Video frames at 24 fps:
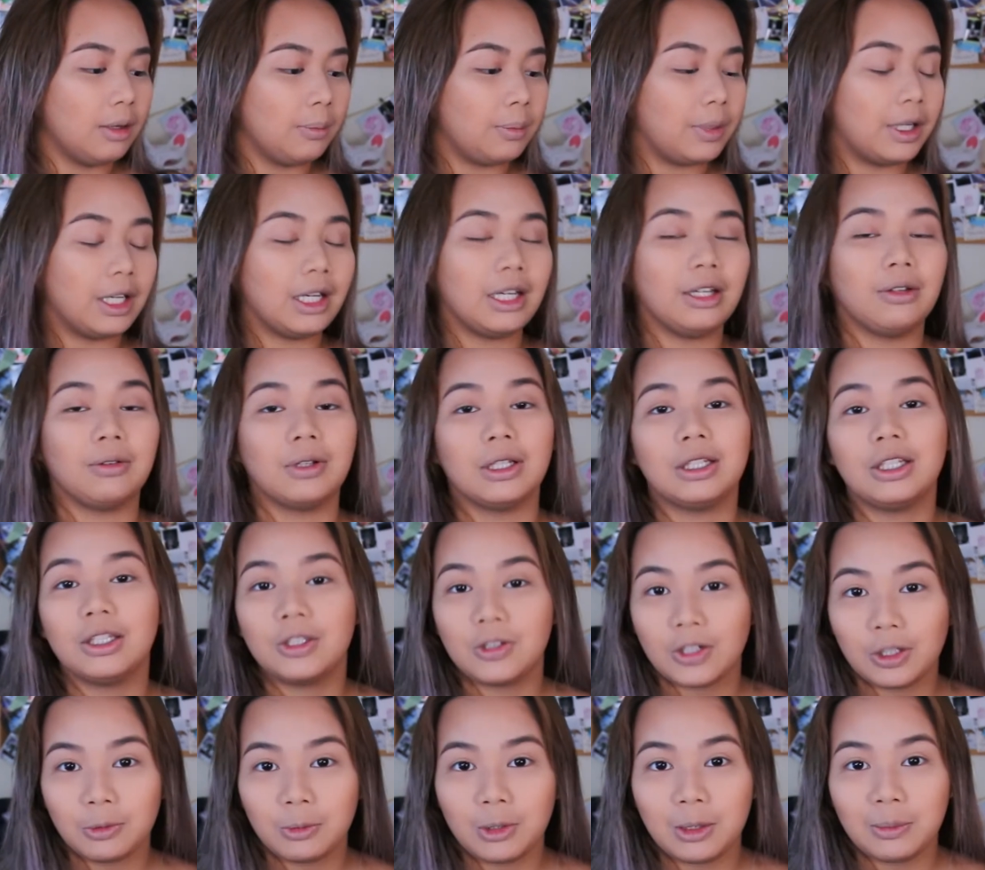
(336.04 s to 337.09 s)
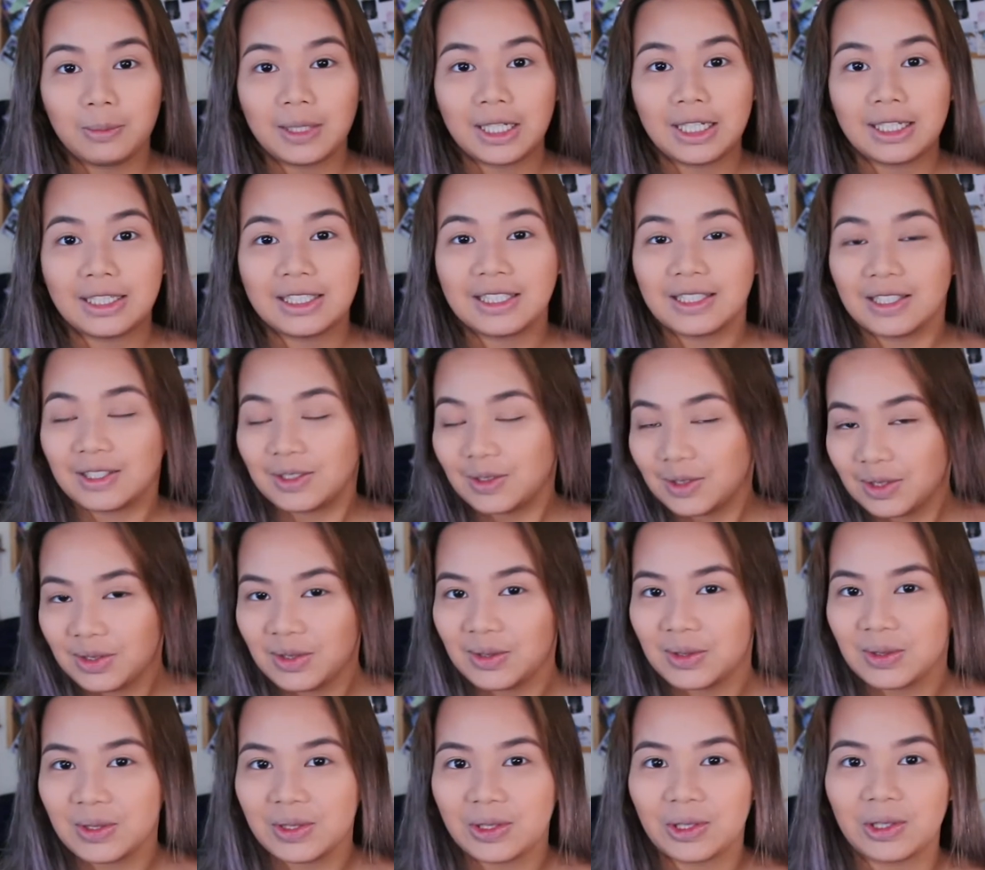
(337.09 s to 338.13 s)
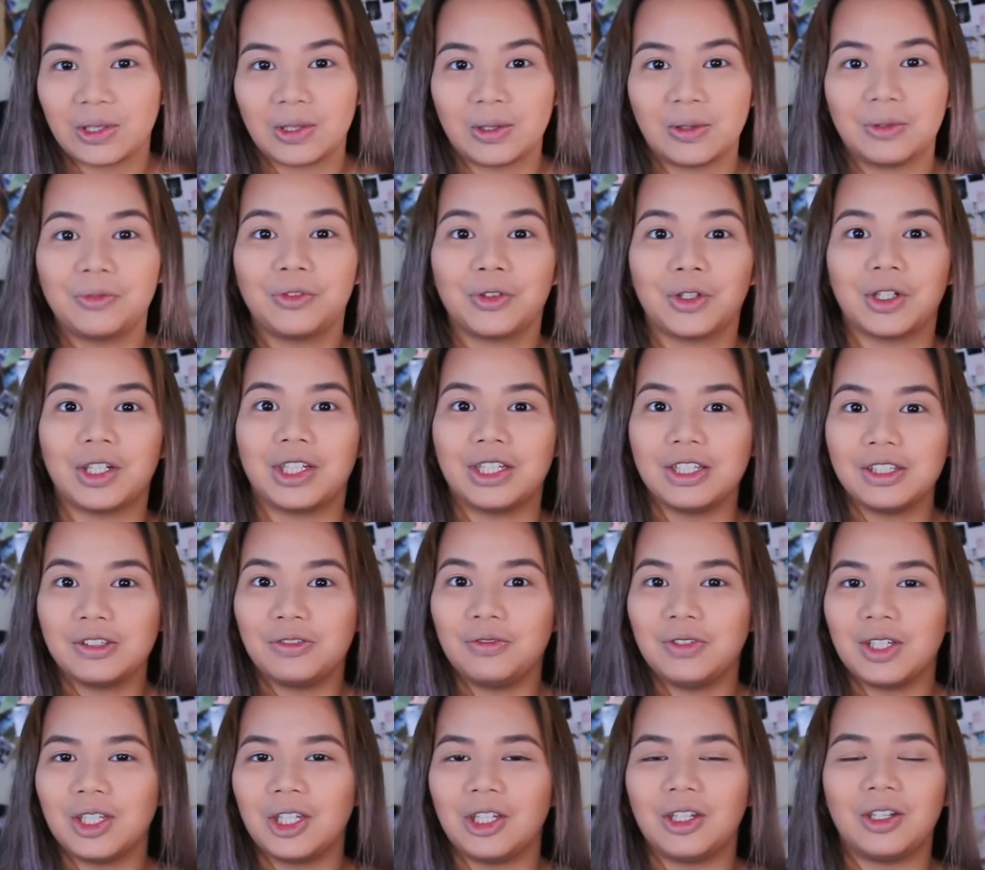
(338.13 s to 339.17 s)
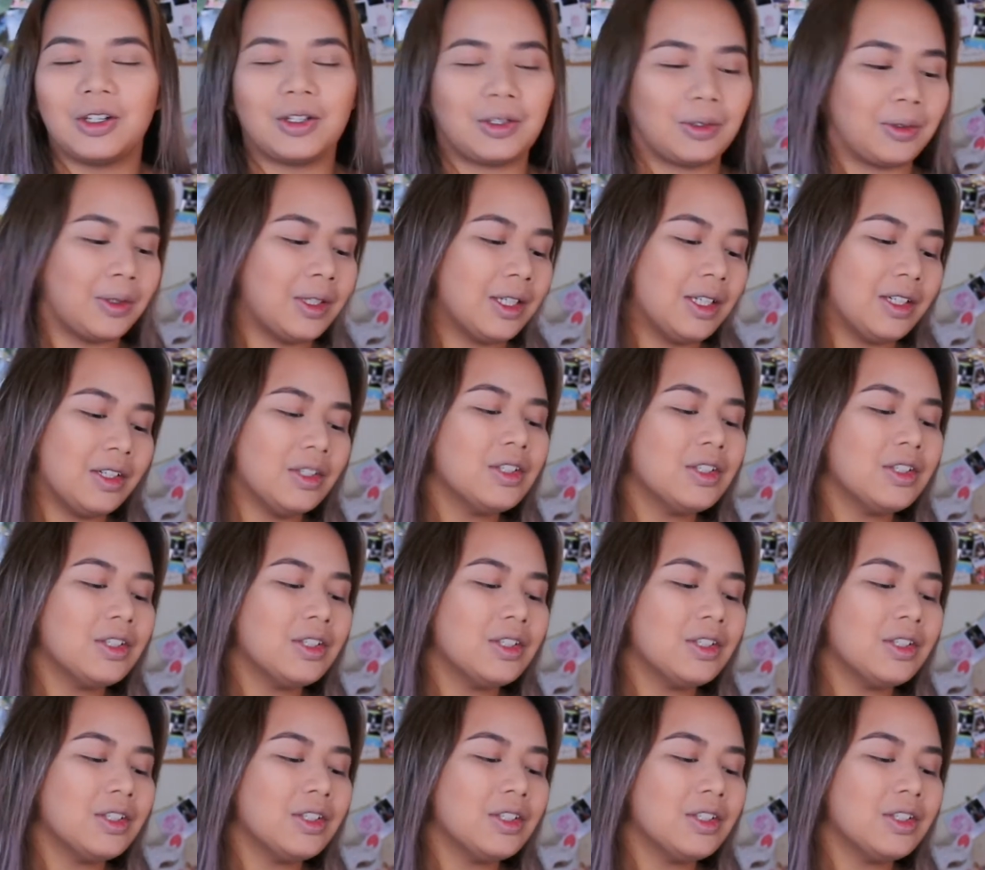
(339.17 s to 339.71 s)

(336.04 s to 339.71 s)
but I really tried my best not to do so for this video.